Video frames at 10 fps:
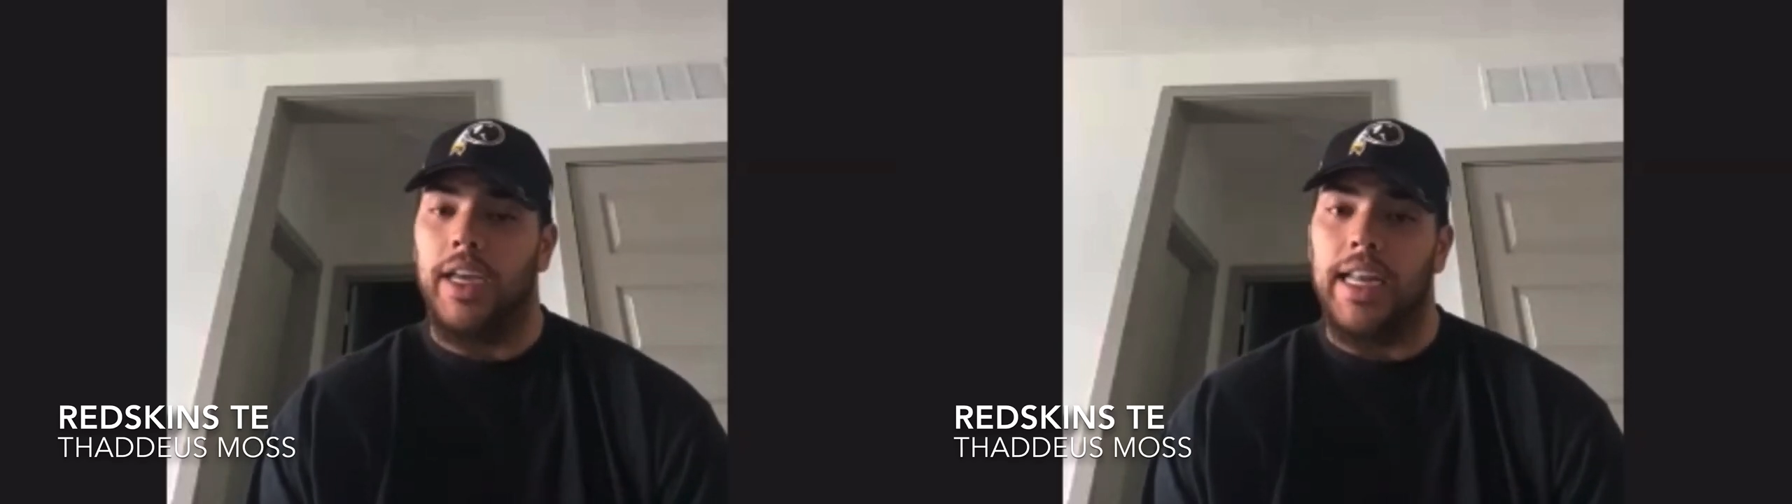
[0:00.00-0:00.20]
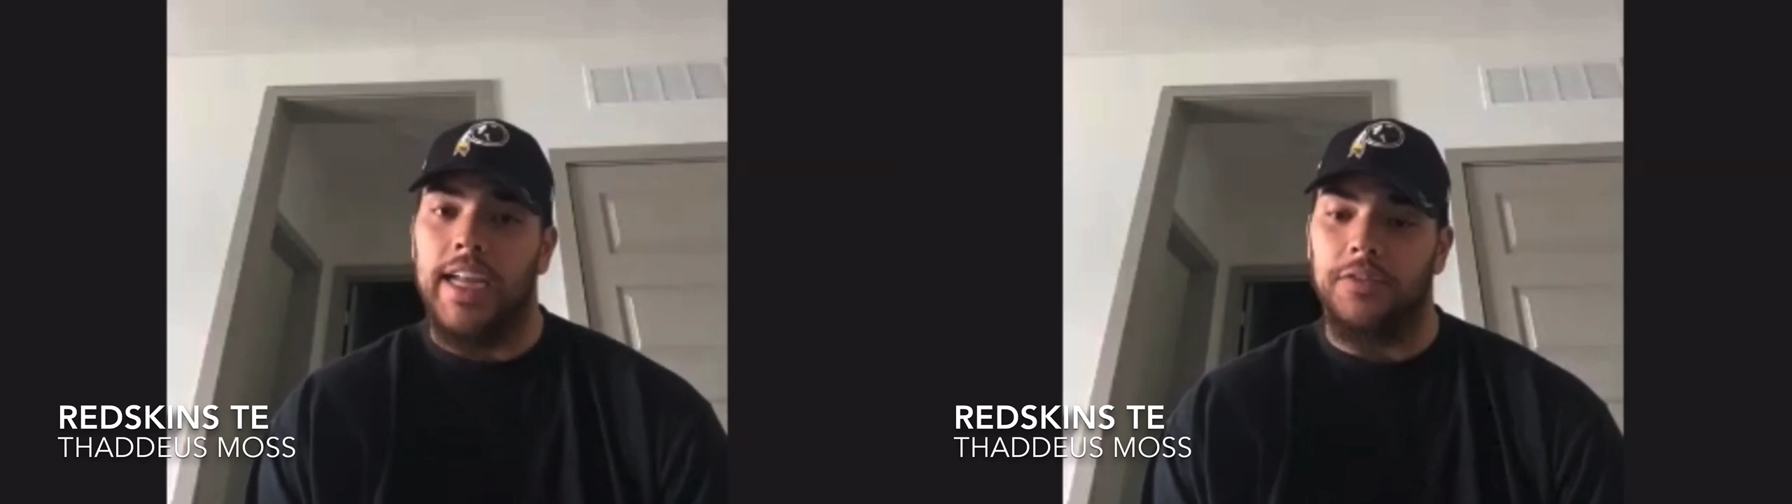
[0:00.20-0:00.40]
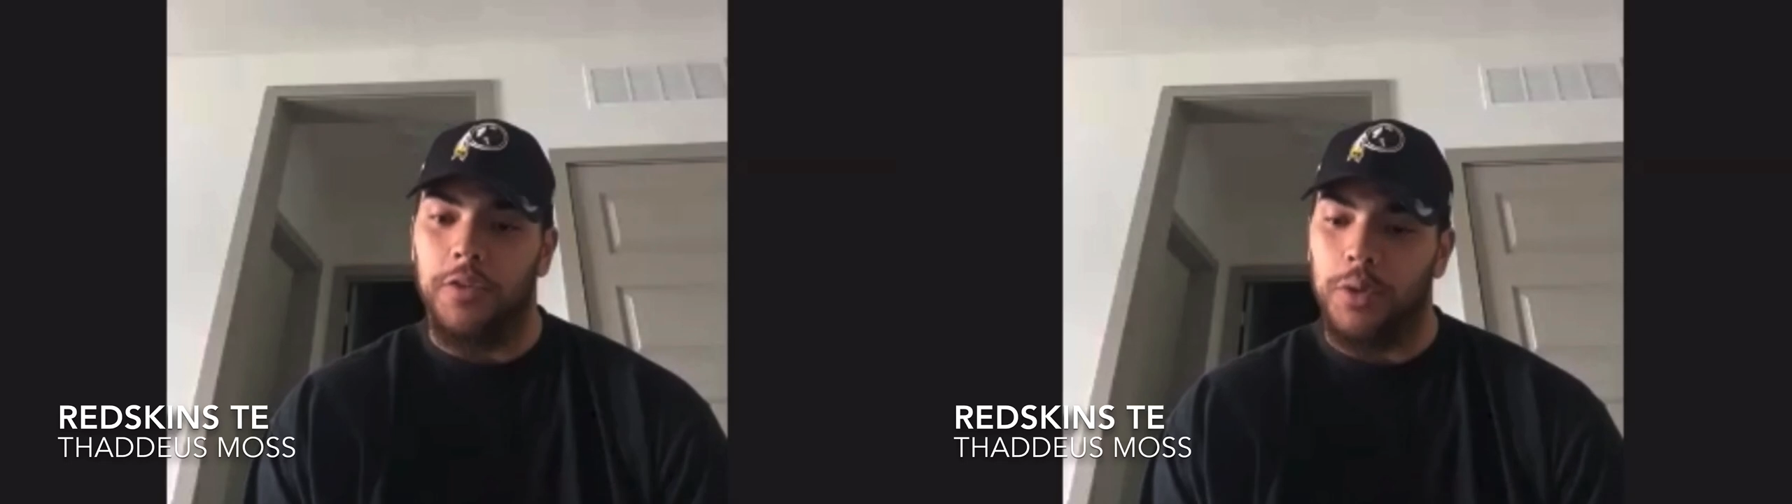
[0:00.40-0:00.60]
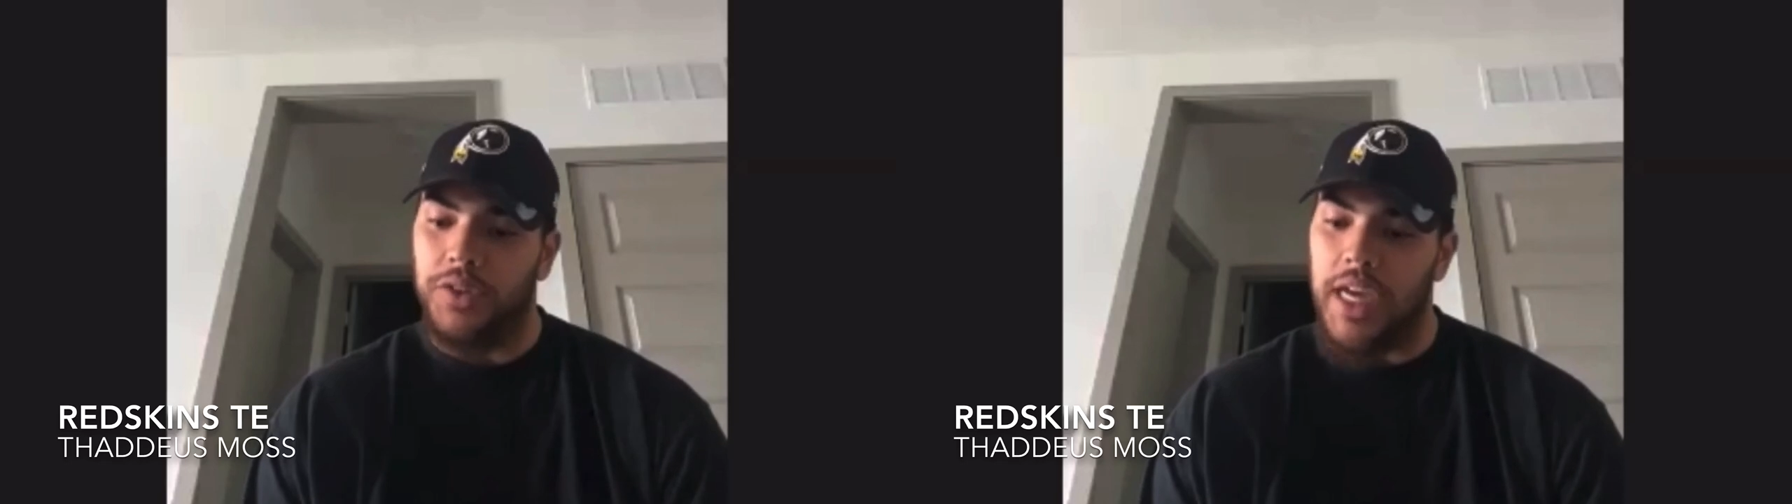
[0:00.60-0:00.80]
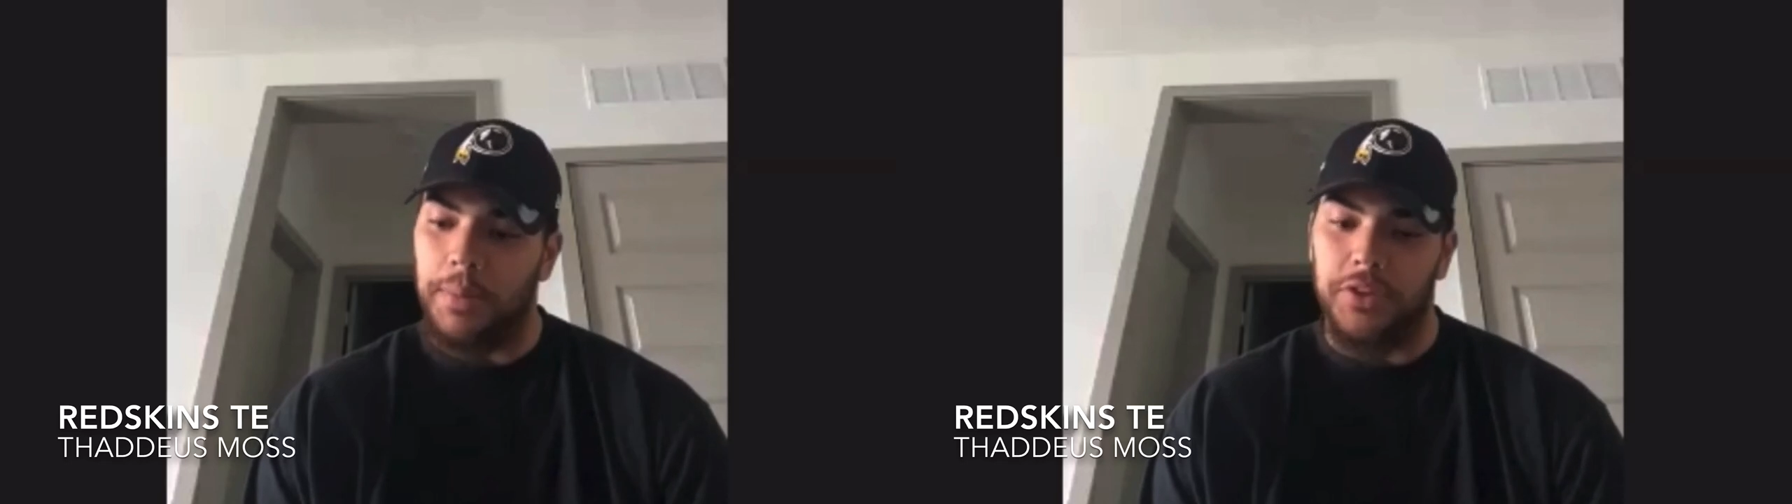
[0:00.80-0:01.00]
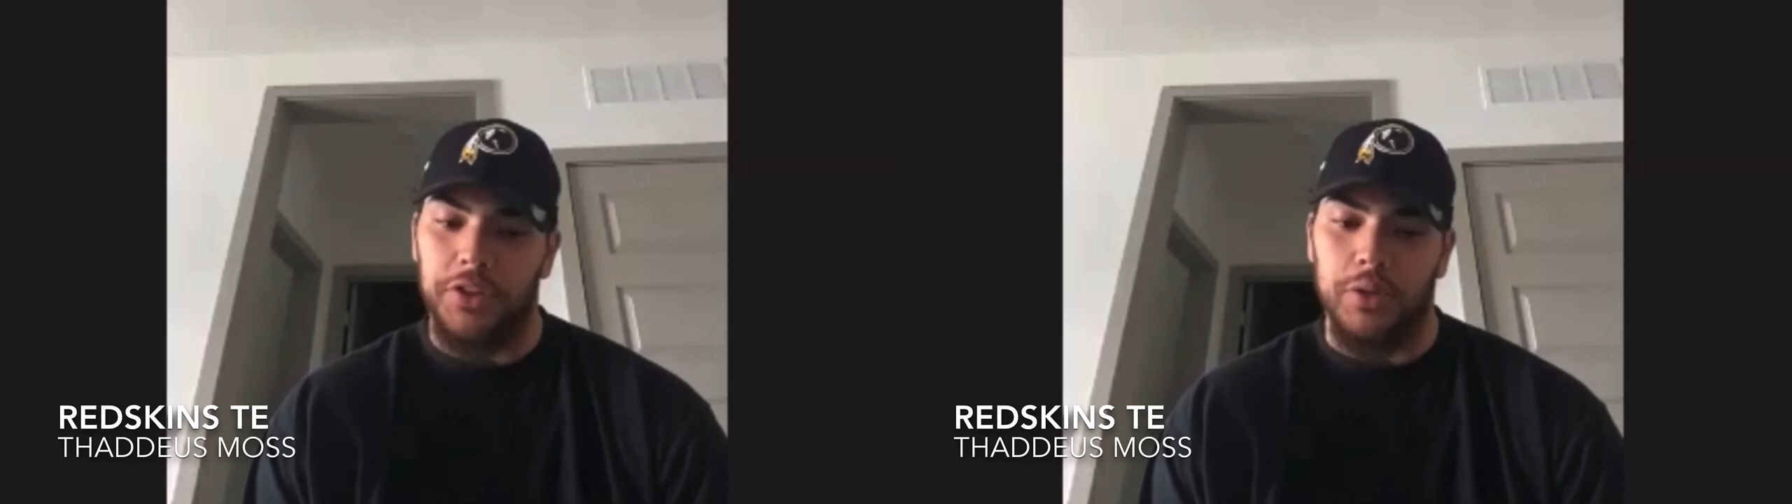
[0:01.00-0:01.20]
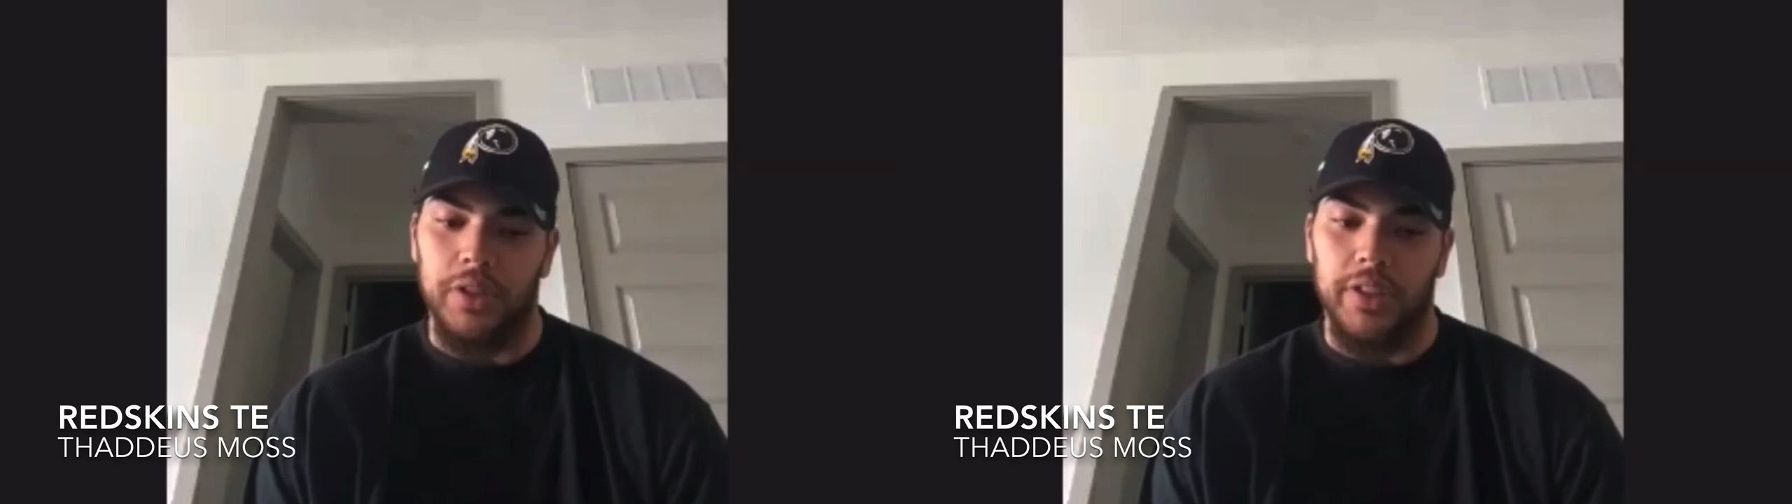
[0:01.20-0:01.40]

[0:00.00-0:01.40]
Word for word: ask for was opportunity.